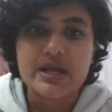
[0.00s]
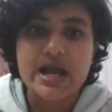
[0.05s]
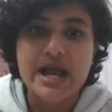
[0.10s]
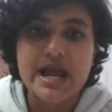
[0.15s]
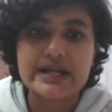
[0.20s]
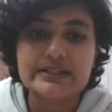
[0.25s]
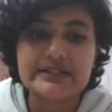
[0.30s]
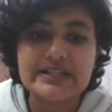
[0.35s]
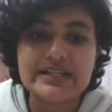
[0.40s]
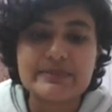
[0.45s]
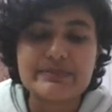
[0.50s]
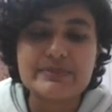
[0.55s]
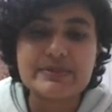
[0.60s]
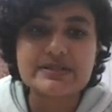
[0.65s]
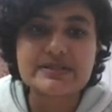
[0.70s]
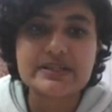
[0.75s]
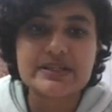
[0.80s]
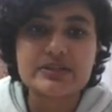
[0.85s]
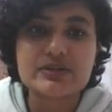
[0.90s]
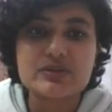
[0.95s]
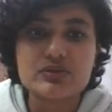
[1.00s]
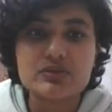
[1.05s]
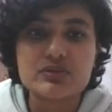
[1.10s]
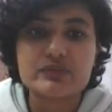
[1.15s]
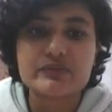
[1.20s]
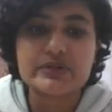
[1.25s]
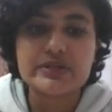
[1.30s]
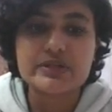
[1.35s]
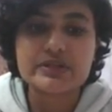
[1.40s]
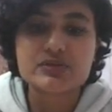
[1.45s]
And dp0
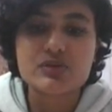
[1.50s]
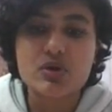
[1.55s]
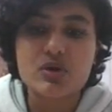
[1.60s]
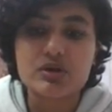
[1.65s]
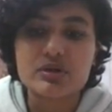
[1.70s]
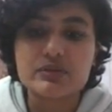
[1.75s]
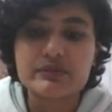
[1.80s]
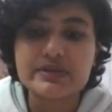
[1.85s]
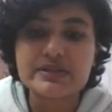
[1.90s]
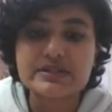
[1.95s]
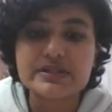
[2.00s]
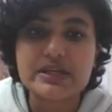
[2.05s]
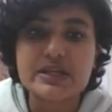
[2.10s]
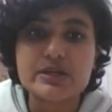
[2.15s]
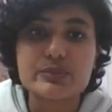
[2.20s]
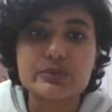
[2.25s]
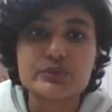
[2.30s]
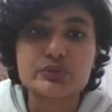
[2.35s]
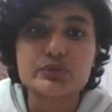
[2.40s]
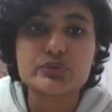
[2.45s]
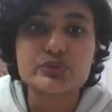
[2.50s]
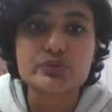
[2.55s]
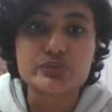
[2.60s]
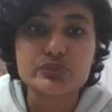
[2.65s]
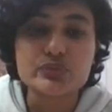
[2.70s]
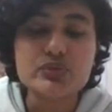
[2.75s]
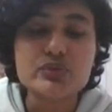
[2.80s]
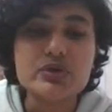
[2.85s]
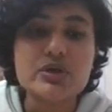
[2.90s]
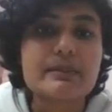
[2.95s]
is always equal to
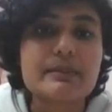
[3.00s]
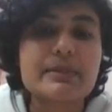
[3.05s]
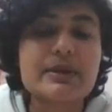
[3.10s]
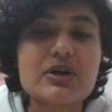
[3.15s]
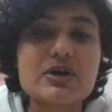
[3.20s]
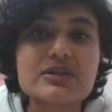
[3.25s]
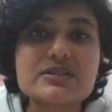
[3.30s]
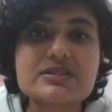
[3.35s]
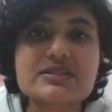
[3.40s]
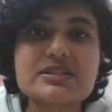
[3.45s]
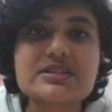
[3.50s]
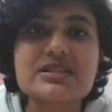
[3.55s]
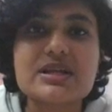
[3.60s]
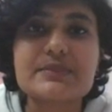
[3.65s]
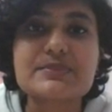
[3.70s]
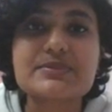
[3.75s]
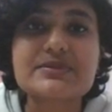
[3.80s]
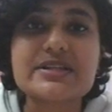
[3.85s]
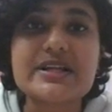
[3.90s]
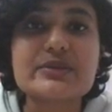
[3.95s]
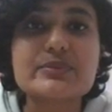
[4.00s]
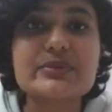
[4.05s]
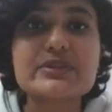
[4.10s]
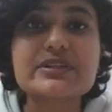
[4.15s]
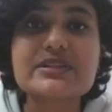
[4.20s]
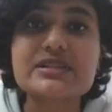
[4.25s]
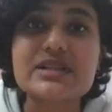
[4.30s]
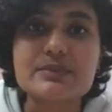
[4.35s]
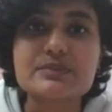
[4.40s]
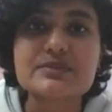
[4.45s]
true because the subset with
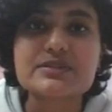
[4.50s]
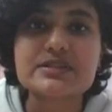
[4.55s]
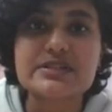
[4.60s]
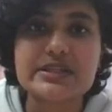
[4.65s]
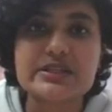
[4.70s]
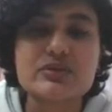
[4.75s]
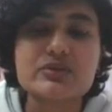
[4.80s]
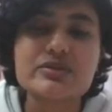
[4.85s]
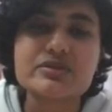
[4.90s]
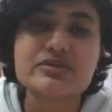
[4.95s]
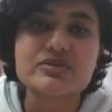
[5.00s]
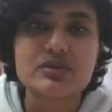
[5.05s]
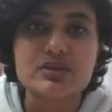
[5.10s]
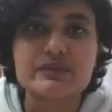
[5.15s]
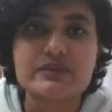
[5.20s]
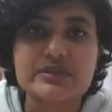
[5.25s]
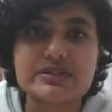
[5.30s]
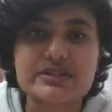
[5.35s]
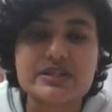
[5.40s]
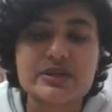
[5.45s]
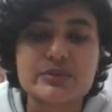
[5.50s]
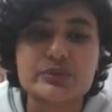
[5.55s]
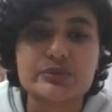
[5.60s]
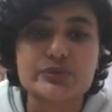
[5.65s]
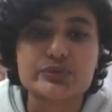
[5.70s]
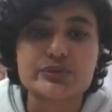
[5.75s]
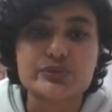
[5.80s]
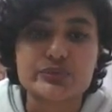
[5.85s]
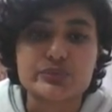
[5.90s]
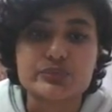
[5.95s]
sum 0 is always equal
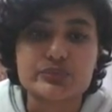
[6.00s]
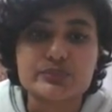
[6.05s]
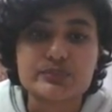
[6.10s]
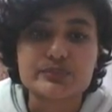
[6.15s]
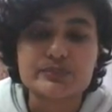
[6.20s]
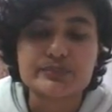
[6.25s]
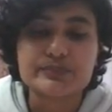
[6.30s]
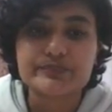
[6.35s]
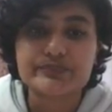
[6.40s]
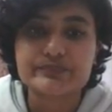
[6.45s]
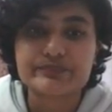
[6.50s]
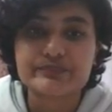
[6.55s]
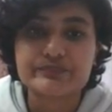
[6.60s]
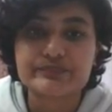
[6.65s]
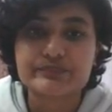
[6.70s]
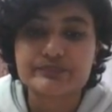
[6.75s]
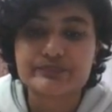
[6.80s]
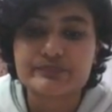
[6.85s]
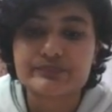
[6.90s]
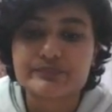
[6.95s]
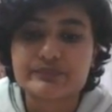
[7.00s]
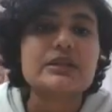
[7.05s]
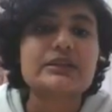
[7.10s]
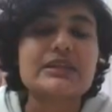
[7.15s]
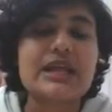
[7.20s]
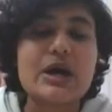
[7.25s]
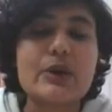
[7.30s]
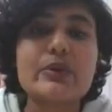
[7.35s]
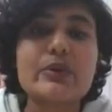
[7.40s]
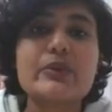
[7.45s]
to true.
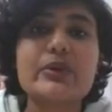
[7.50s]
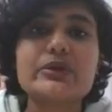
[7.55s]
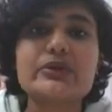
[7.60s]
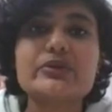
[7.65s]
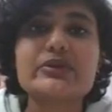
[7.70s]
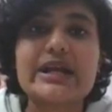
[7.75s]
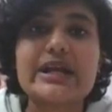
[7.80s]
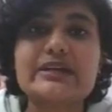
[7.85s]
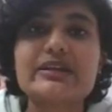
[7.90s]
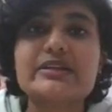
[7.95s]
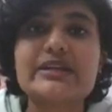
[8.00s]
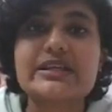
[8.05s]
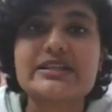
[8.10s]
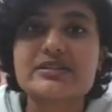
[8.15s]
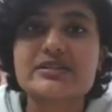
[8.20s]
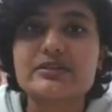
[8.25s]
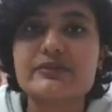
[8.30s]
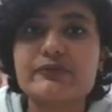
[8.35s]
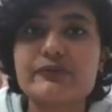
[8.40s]
Now we're going to write a nested